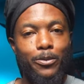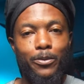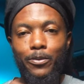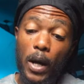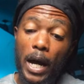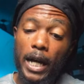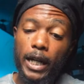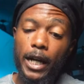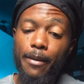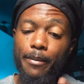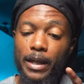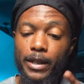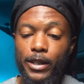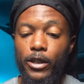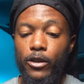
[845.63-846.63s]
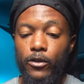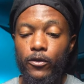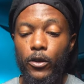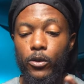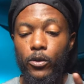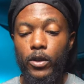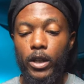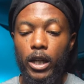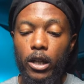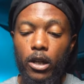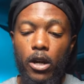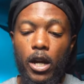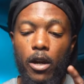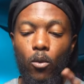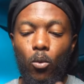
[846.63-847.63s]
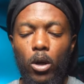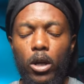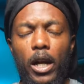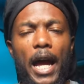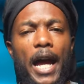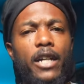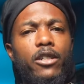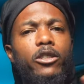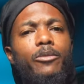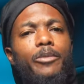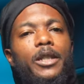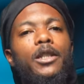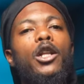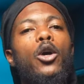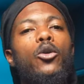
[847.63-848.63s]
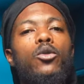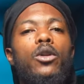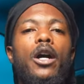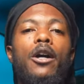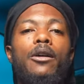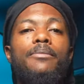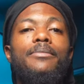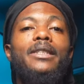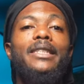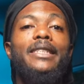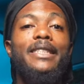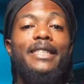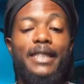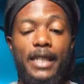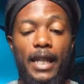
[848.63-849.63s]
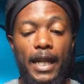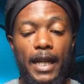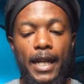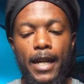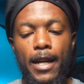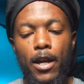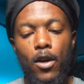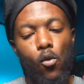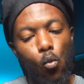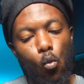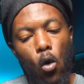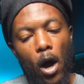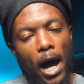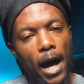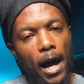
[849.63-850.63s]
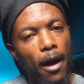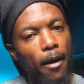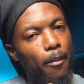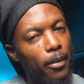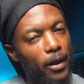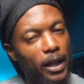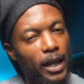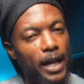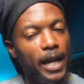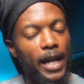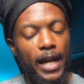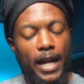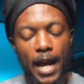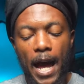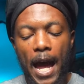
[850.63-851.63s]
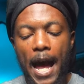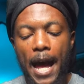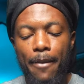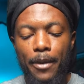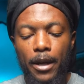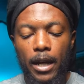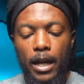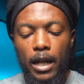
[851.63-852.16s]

So I got my cell phone here and we're going to actually be loading up the ZYPlay app.